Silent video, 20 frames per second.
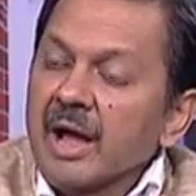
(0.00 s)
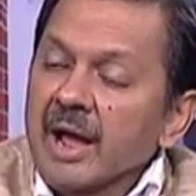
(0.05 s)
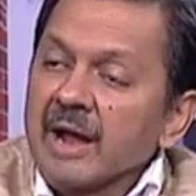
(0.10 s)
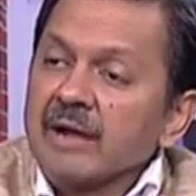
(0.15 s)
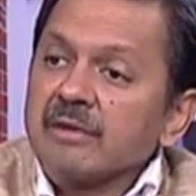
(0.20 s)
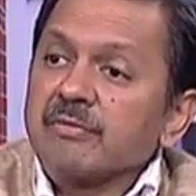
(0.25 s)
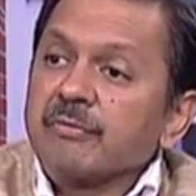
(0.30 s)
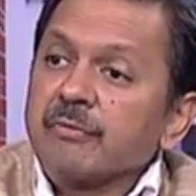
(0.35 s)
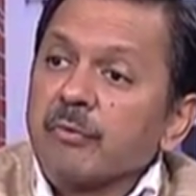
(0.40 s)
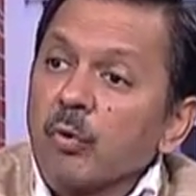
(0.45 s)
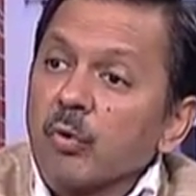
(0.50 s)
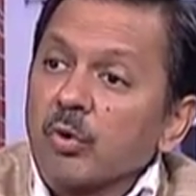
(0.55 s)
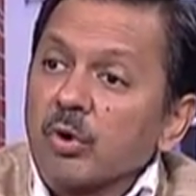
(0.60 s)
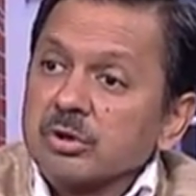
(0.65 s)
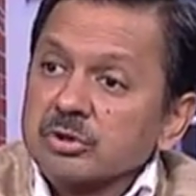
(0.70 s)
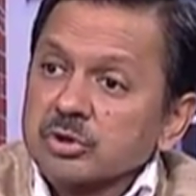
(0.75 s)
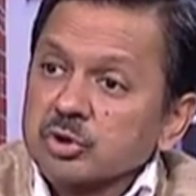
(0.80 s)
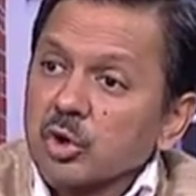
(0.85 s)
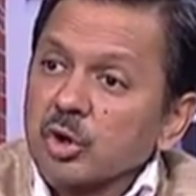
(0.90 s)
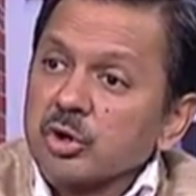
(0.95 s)
and
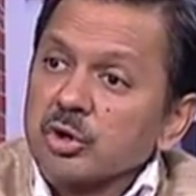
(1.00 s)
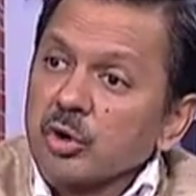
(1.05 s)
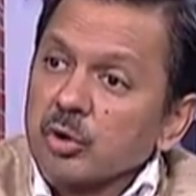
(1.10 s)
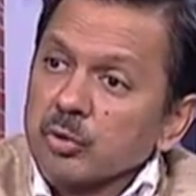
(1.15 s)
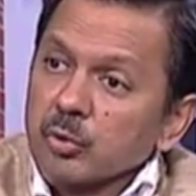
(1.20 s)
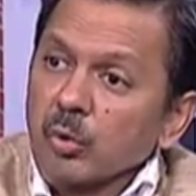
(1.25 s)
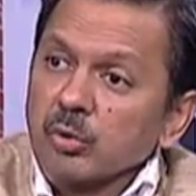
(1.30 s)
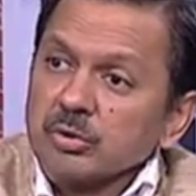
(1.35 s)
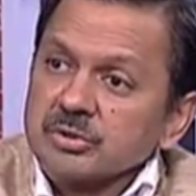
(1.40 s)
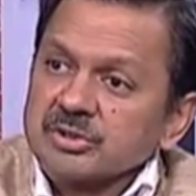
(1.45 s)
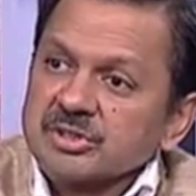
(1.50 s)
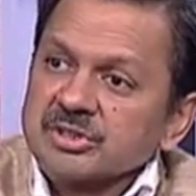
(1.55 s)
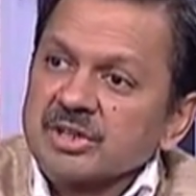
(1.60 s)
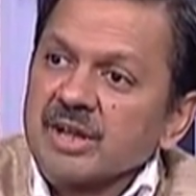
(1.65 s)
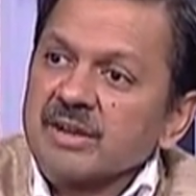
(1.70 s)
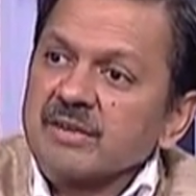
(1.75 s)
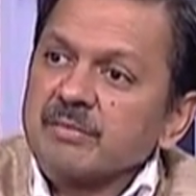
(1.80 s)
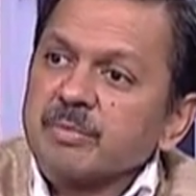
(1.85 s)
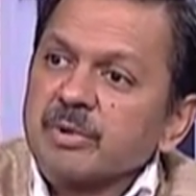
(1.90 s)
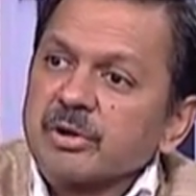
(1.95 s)
focus on your own
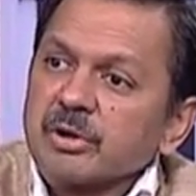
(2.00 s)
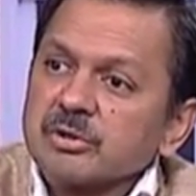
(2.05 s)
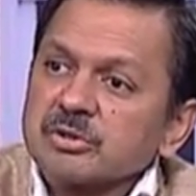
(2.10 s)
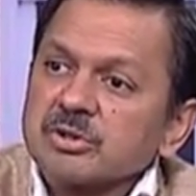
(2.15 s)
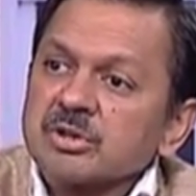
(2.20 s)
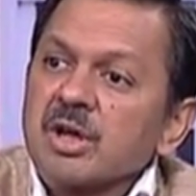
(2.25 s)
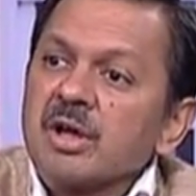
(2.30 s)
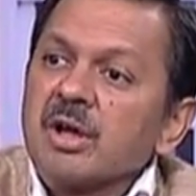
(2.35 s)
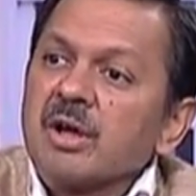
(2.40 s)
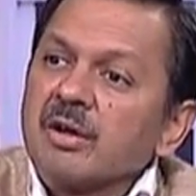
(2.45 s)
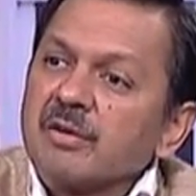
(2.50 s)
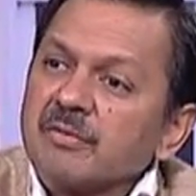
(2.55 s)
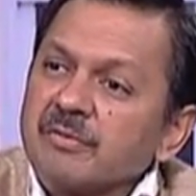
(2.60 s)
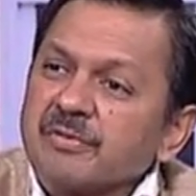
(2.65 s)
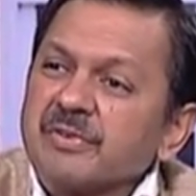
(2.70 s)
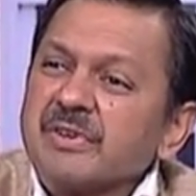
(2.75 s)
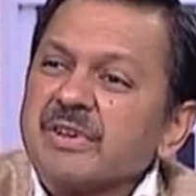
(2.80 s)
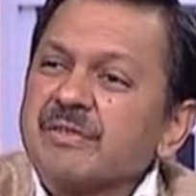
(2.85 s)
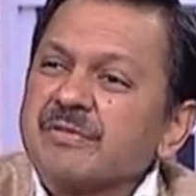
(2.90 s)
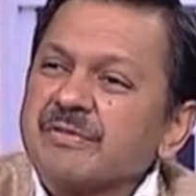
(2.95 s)
self because
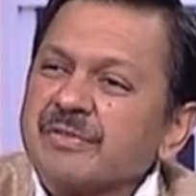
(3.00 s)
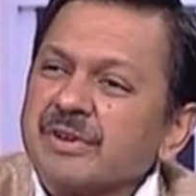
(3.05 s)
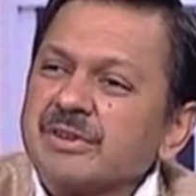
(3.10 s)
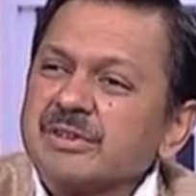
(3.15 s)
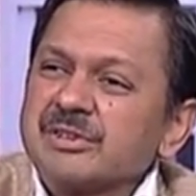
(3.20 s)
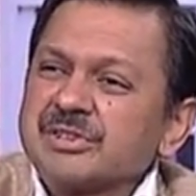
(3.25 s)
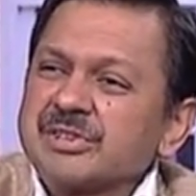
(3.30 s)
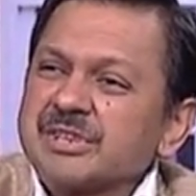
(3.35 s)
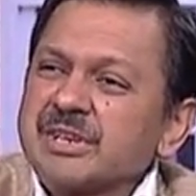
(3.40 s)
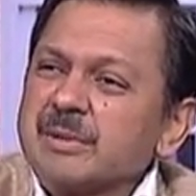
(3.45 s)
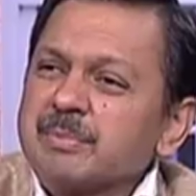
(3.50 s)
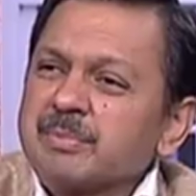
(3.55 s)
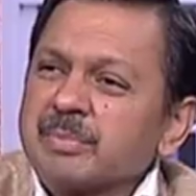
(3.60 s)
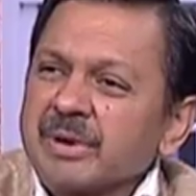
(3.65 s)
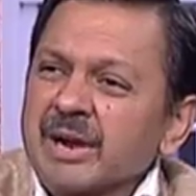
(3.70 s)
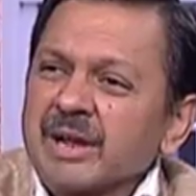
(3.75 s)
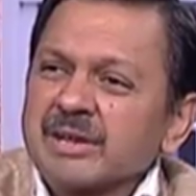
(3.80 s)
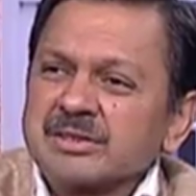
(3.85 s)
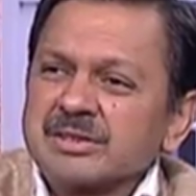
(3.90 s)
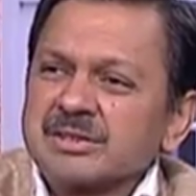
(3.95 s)
we will see
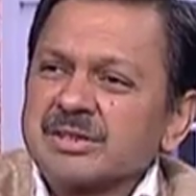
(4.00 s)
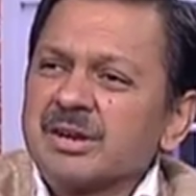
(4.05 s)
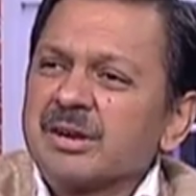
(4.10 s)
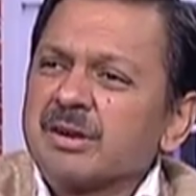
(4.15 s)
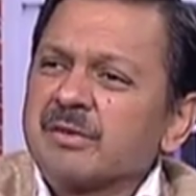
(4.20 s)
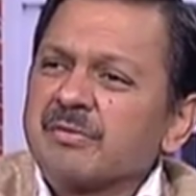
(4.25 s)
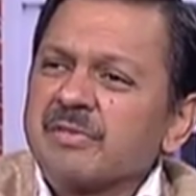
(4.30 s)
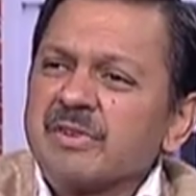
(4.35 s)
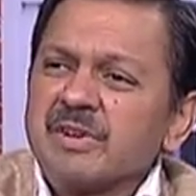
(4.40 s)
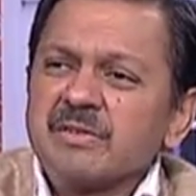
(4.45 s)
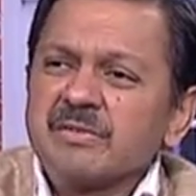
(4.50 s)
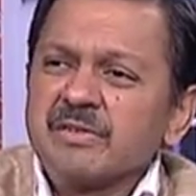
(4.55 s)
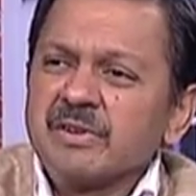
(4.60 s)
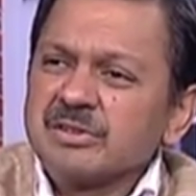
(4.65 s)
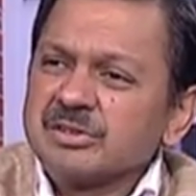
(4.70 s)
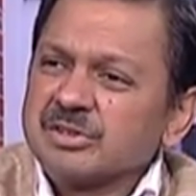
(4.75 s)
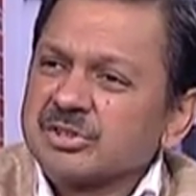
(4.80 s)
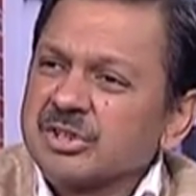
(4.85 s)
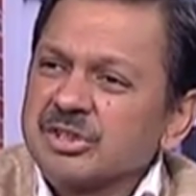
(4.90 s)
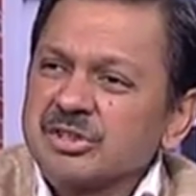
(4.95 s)
Brexit, we
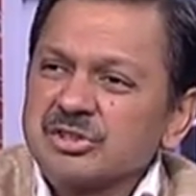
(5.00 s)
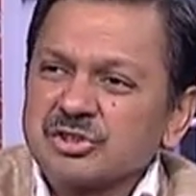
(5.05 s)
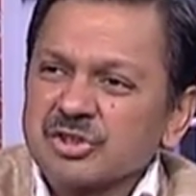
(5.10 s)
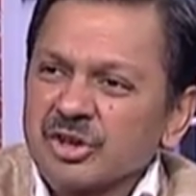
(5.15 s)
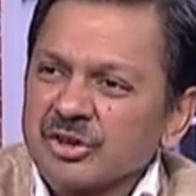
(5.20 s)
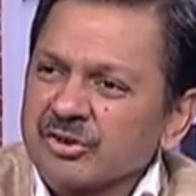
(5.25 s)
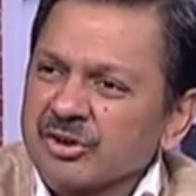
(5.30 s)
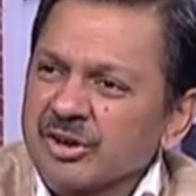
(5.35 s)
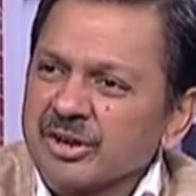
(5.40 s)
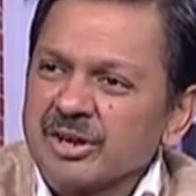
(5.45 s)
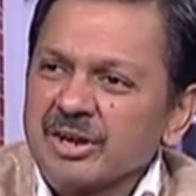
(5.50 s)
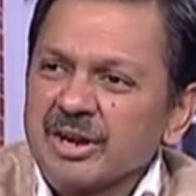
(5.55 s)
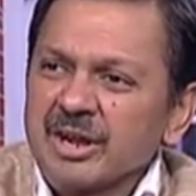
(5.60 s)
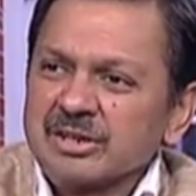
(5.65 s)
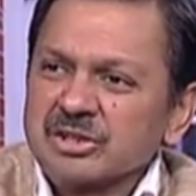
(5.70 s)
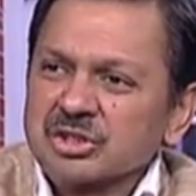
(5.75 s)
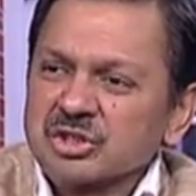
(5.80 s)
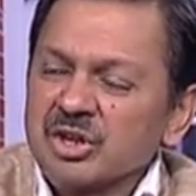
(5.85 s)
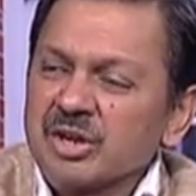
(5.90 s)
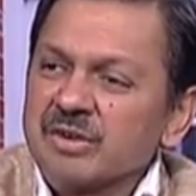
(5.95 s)
will see general
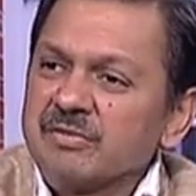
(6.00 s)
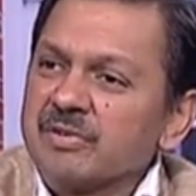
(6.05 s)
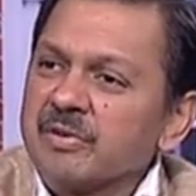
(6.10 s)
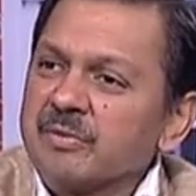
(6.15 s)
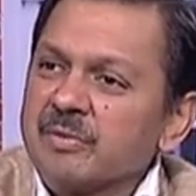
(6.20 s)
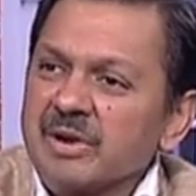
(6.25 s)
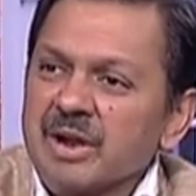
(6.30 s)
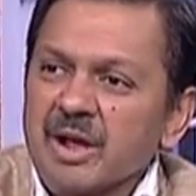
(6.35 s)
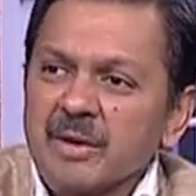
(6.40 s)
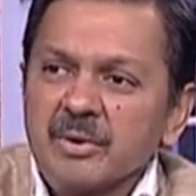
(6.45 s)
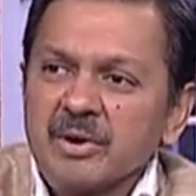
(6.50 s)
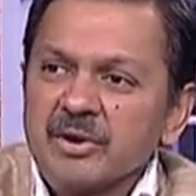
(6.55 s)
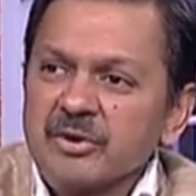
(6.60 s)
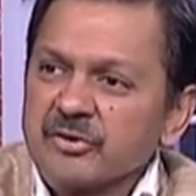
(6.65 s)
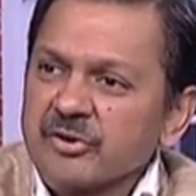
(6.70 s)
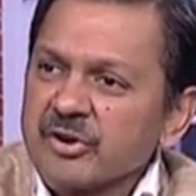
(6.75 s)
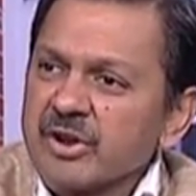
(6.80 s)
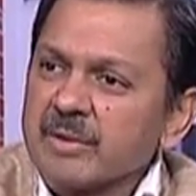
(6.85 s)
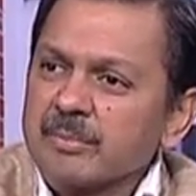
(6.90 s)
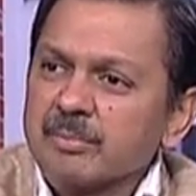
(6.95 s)
election, we will have
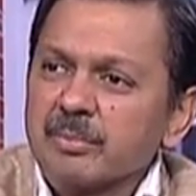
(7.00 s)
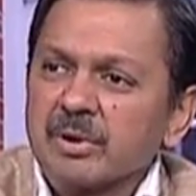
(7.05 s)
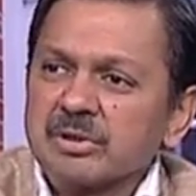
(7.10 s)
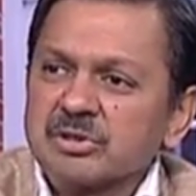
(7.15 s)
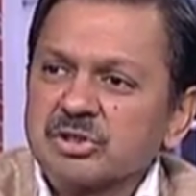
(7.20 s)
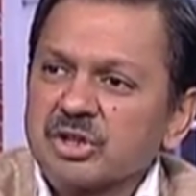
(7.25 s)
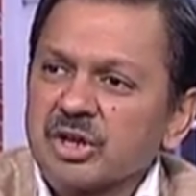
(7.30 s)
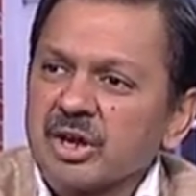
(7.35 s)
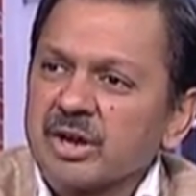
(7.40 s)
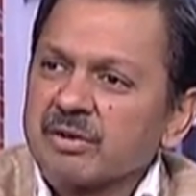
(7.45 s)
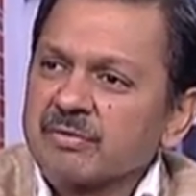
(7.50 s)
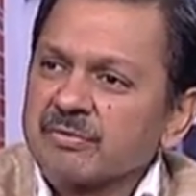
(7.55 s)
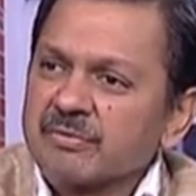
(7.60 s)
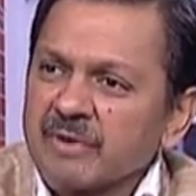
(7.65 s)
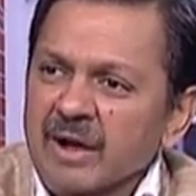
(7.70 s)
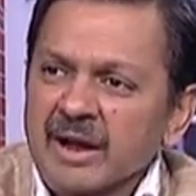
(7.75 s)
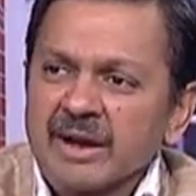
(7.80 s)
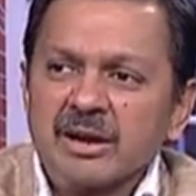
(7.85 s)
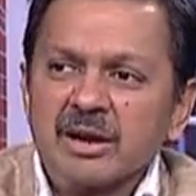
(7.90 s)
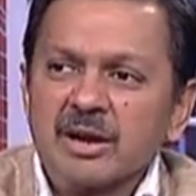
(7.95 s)
interim budget,
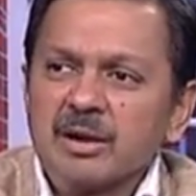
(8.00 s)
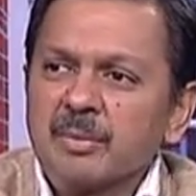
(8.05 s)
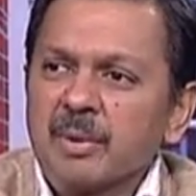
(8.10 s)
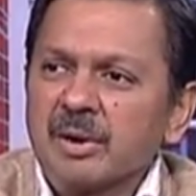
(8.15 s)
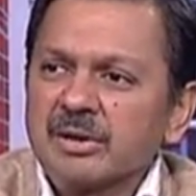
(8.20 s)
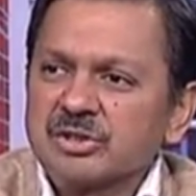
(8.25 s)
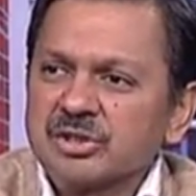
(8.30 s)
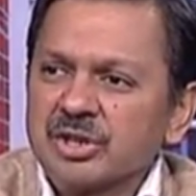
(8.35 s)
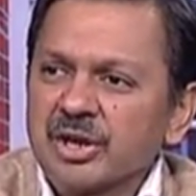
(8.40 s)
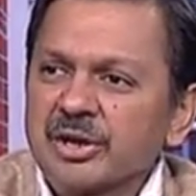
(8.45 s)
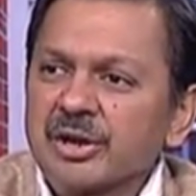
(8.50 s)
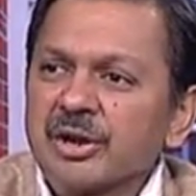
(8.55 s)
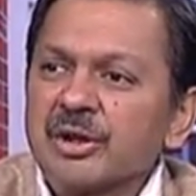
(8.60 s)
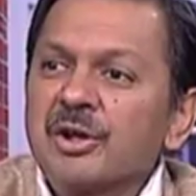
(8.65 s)
final budget,